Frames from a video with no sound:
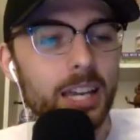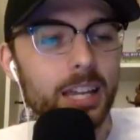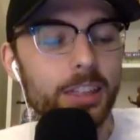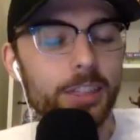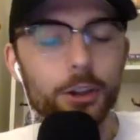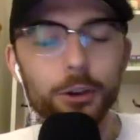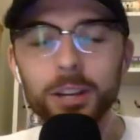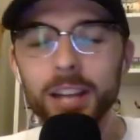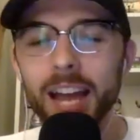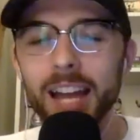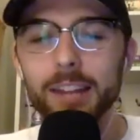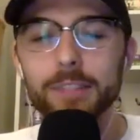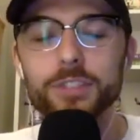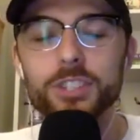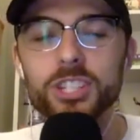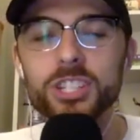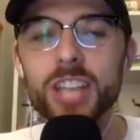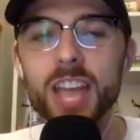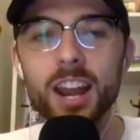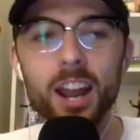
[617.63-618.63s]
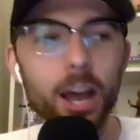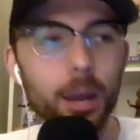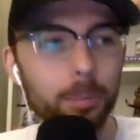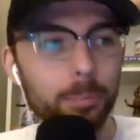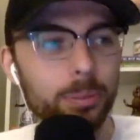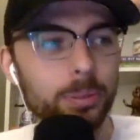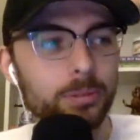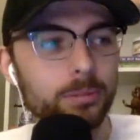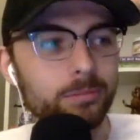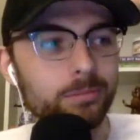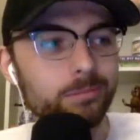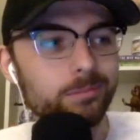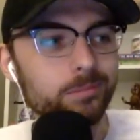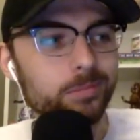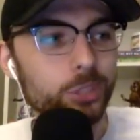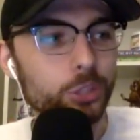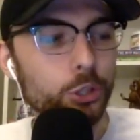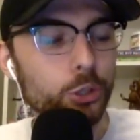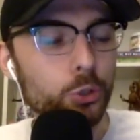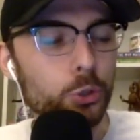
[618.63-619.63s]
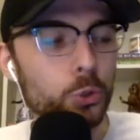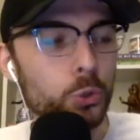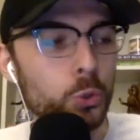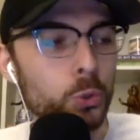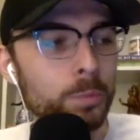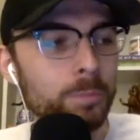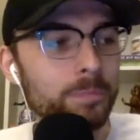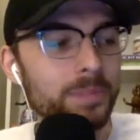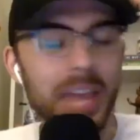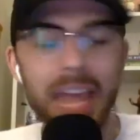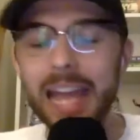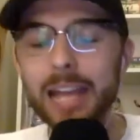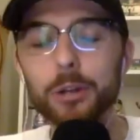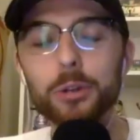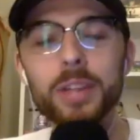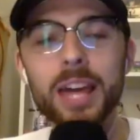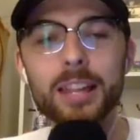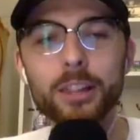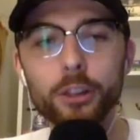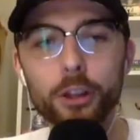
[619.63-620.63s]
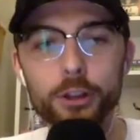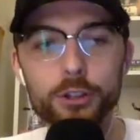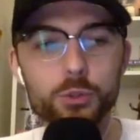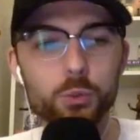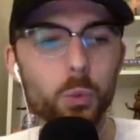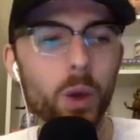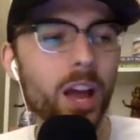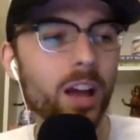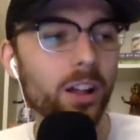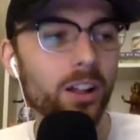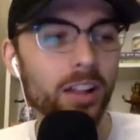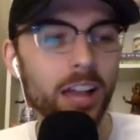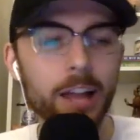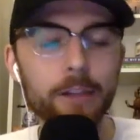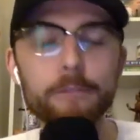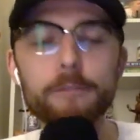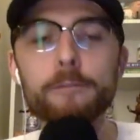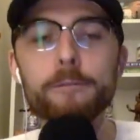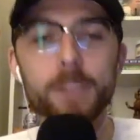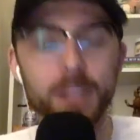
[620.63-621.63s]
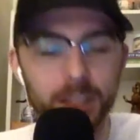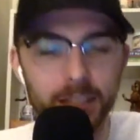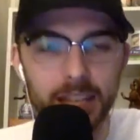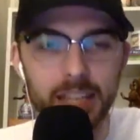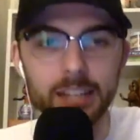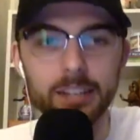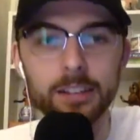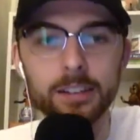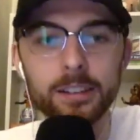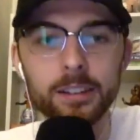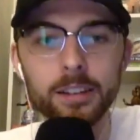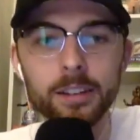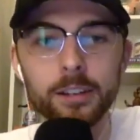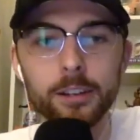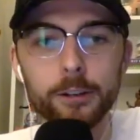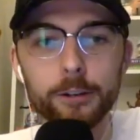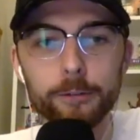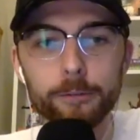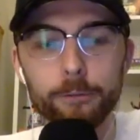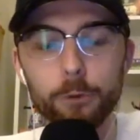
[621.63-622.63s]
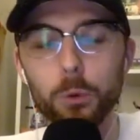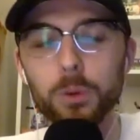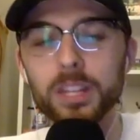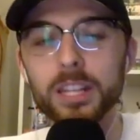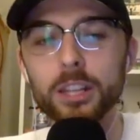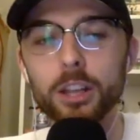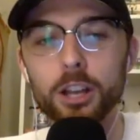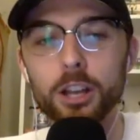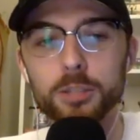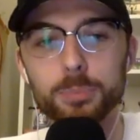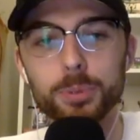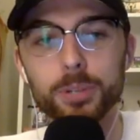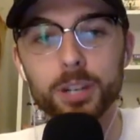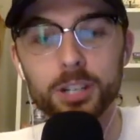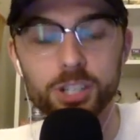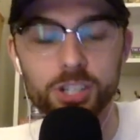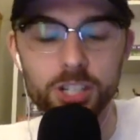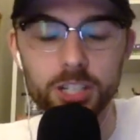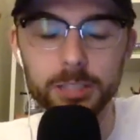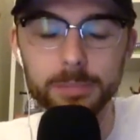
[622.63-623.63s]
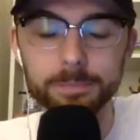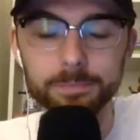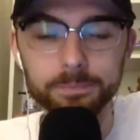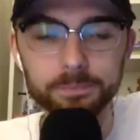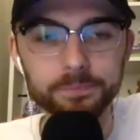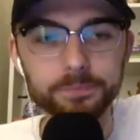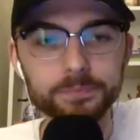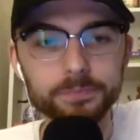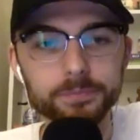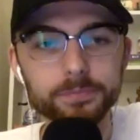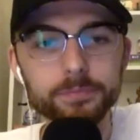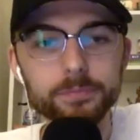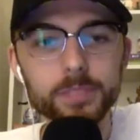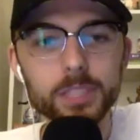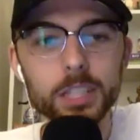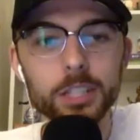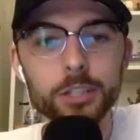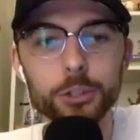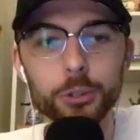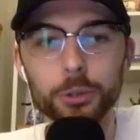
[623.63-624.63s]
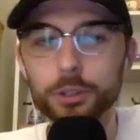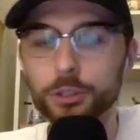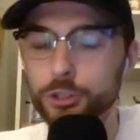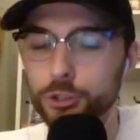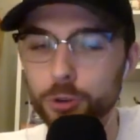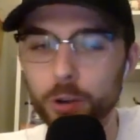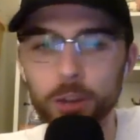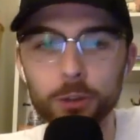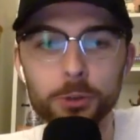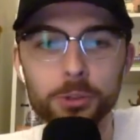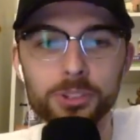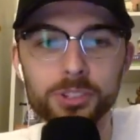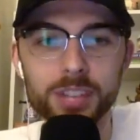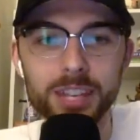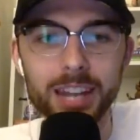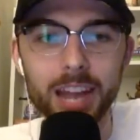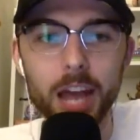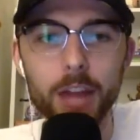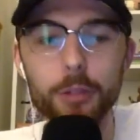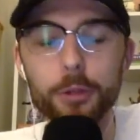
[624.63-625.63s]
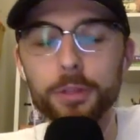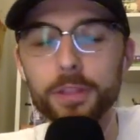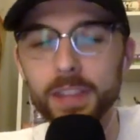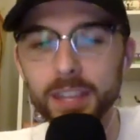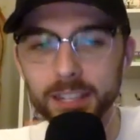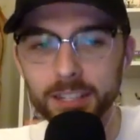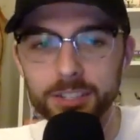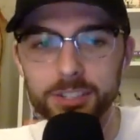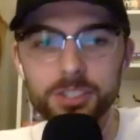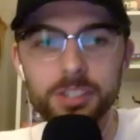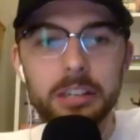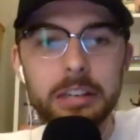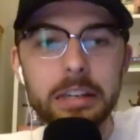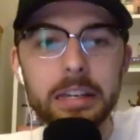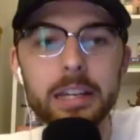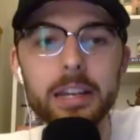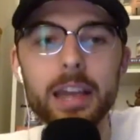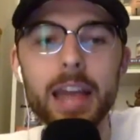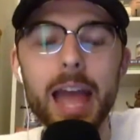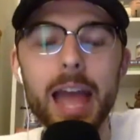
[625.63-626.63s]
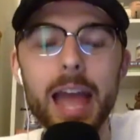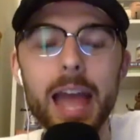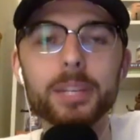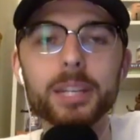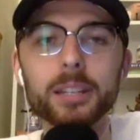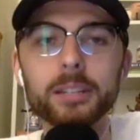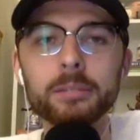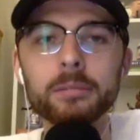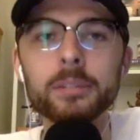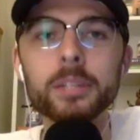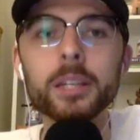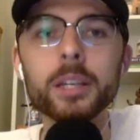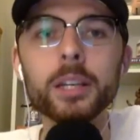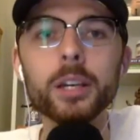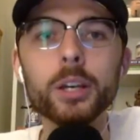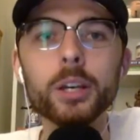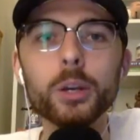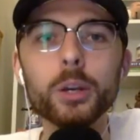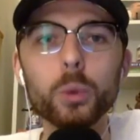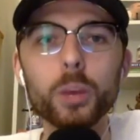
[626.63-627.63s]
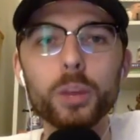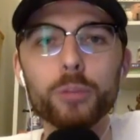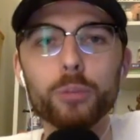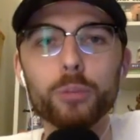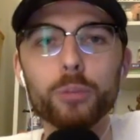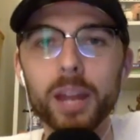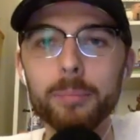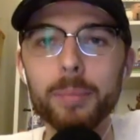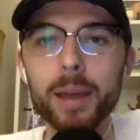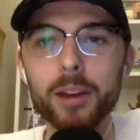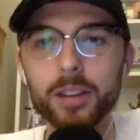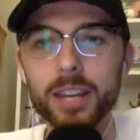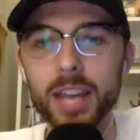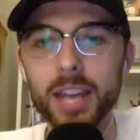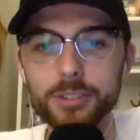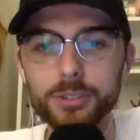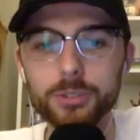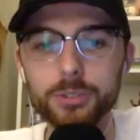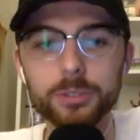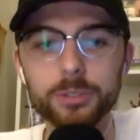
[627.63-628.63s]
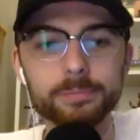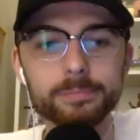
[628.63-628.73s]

they're kind of set up to handle that loss well and fill in for the lost production during the struggles and other things happening with Ryan Mountcastle.